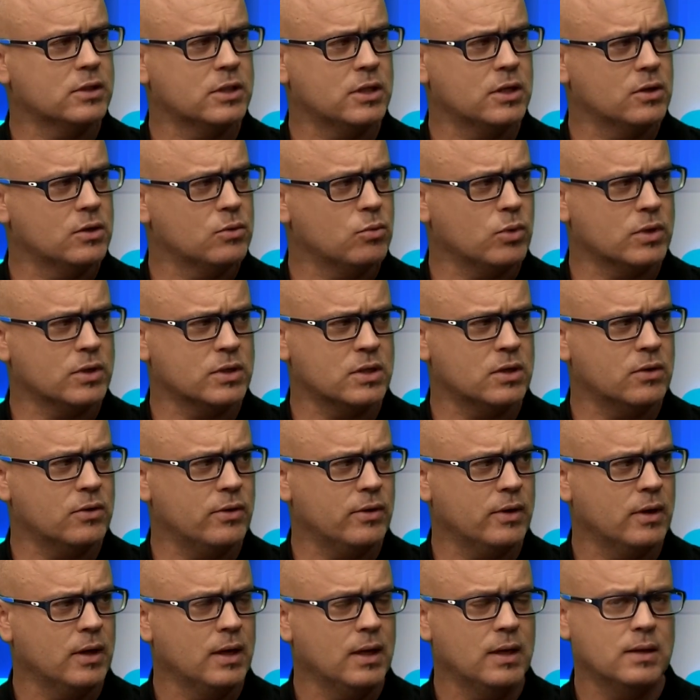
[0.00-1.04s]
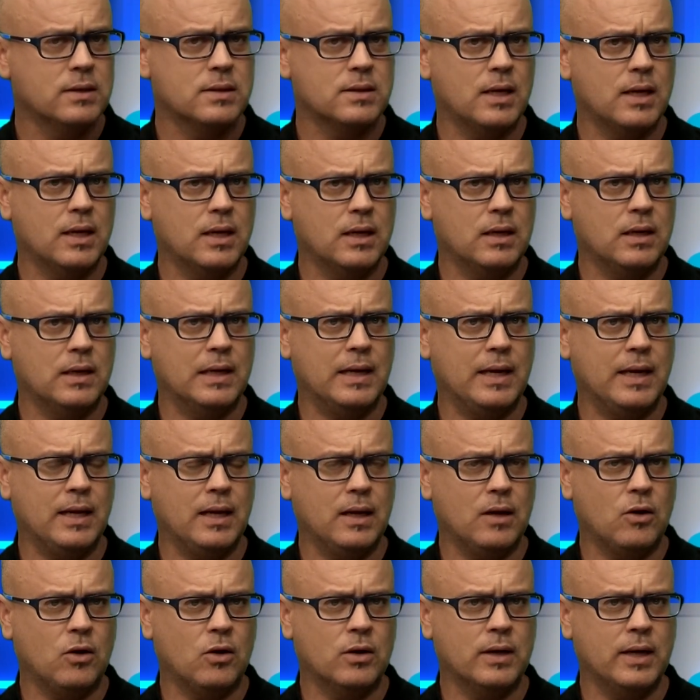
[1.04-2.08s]
She wasn't taking
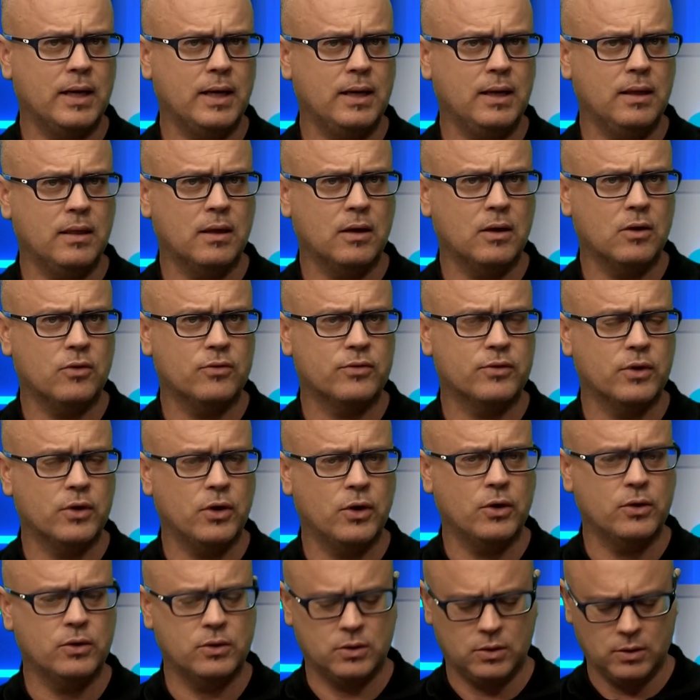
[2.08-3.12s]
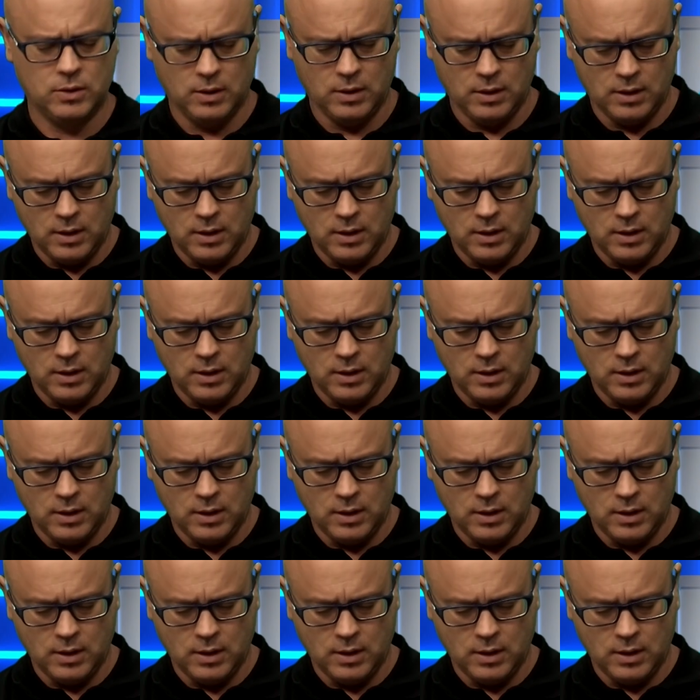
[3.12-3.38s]
on anything of note.